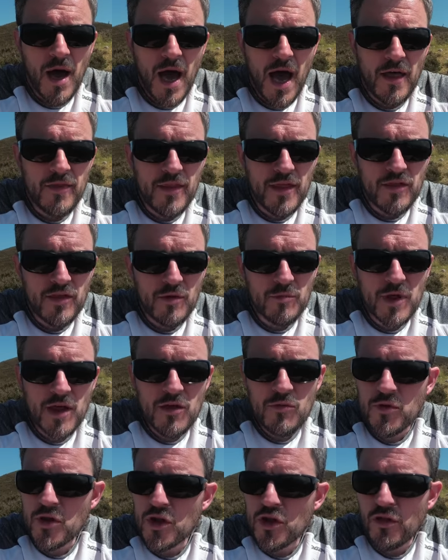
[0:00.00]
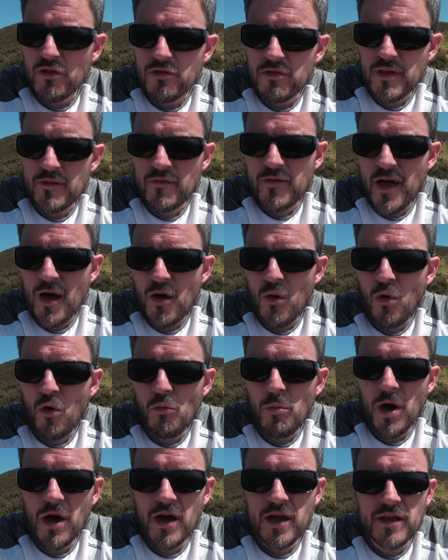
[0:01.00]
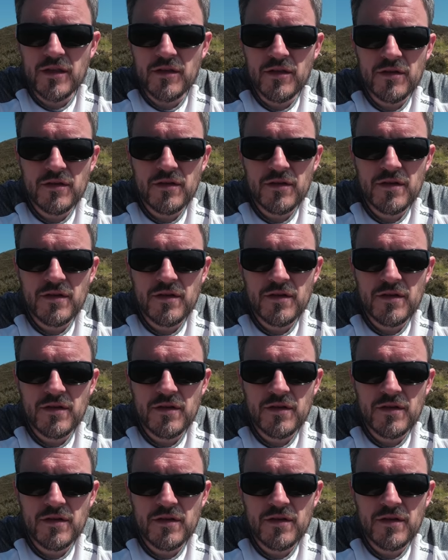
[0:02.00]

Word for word: And then sometimes when you just leave that all behind,